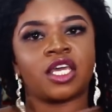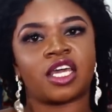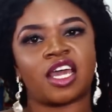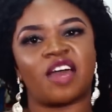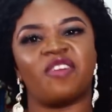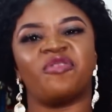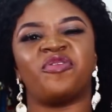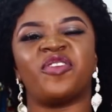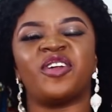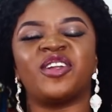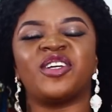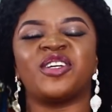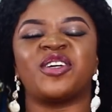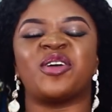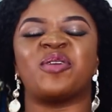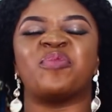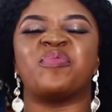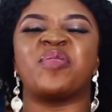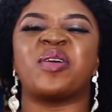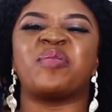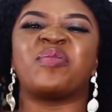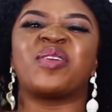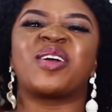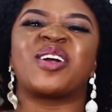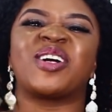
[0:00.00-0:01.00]
You can follow your
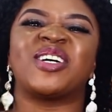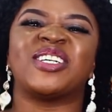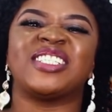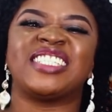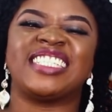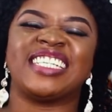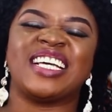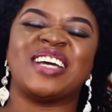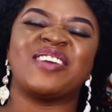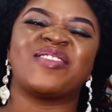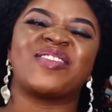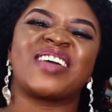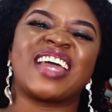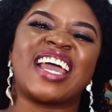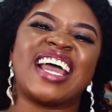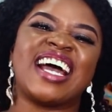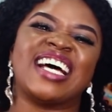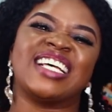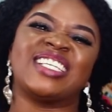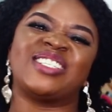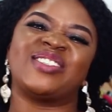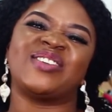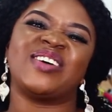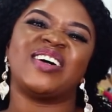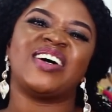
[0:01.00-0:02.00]
baby girl JMK
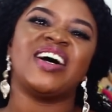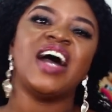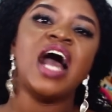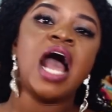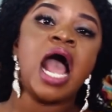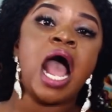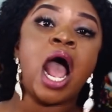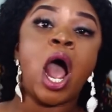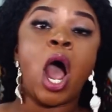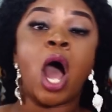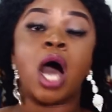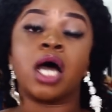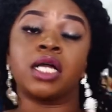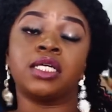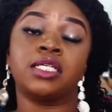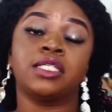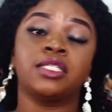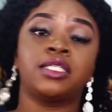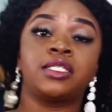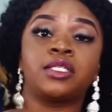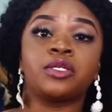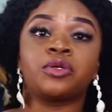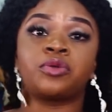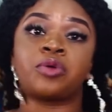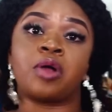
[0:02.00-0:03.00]
as well on
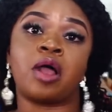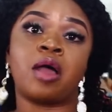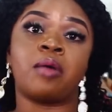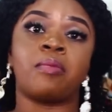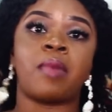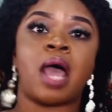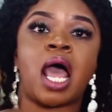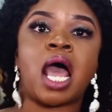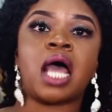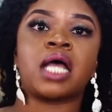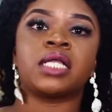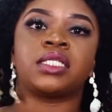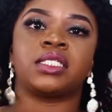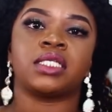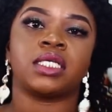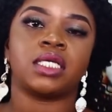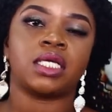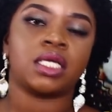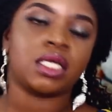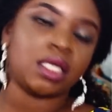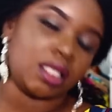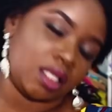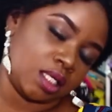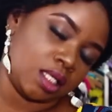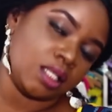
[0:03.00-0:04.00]
Instagram at
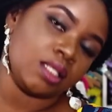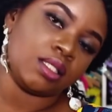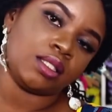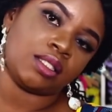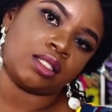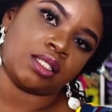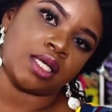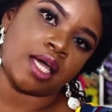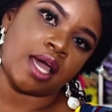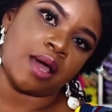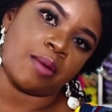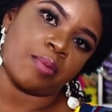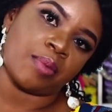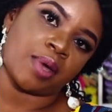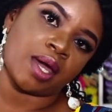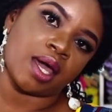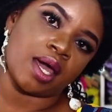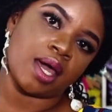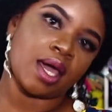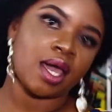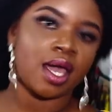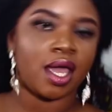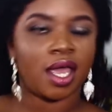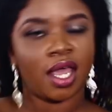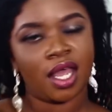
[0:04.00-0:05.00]

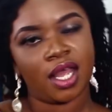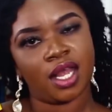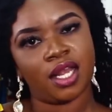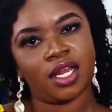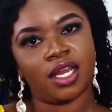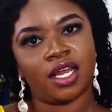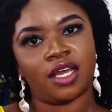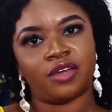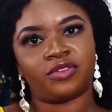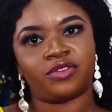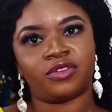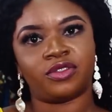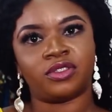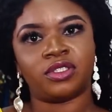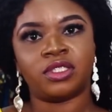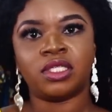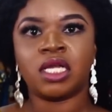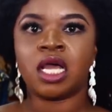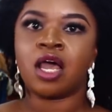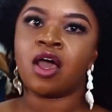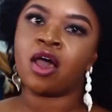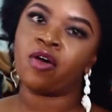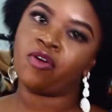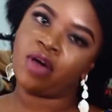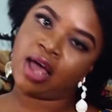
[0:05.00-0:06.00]
JMK11.
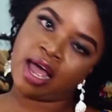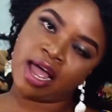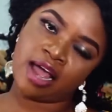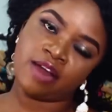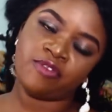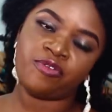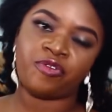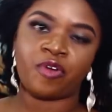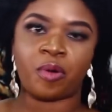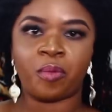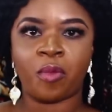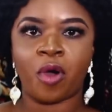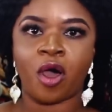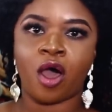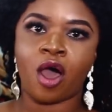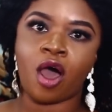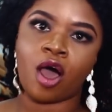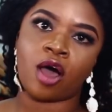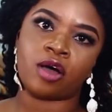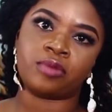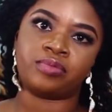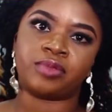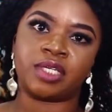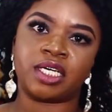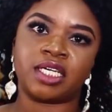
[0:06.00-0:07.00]
And for more
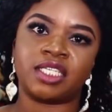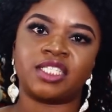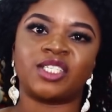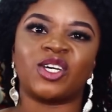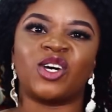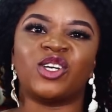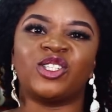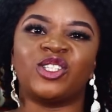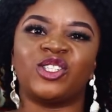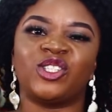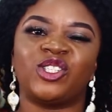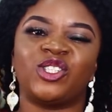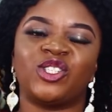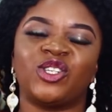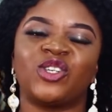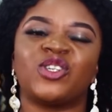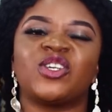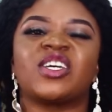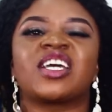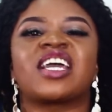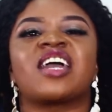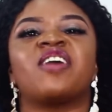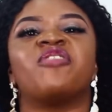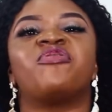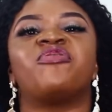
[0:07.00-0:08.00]
updates on the show,
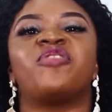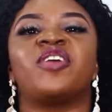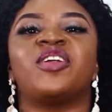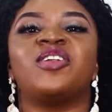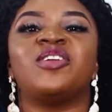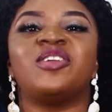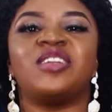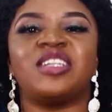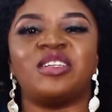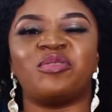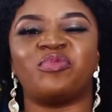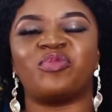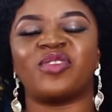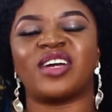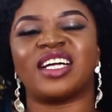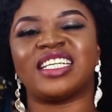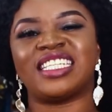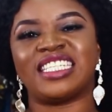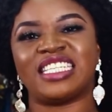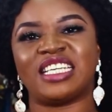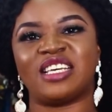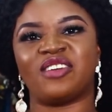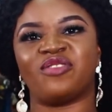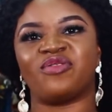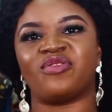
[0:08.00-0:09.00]
you can follow
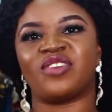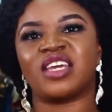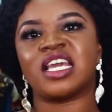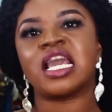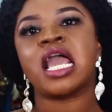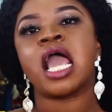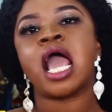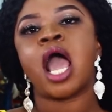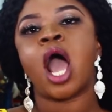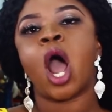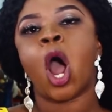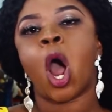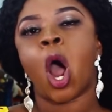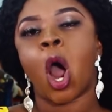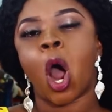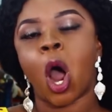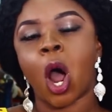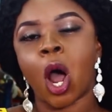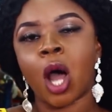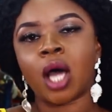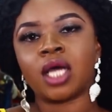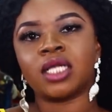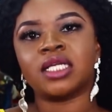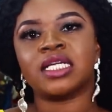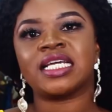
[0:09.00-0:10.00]
Libra TV
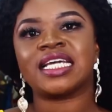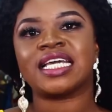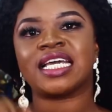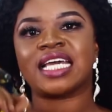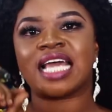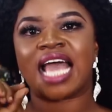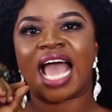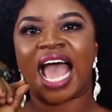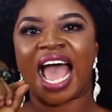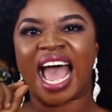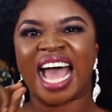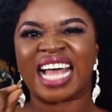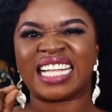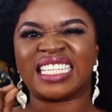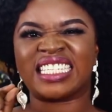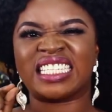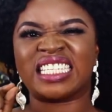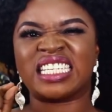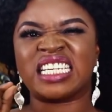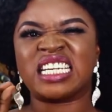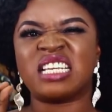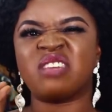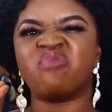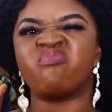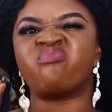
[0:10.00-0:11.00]
on at
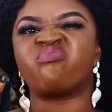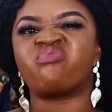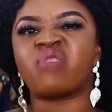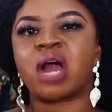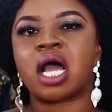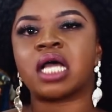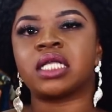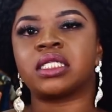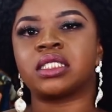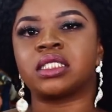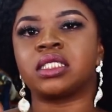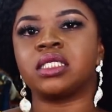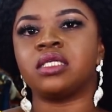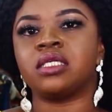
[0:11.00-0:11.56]
Libra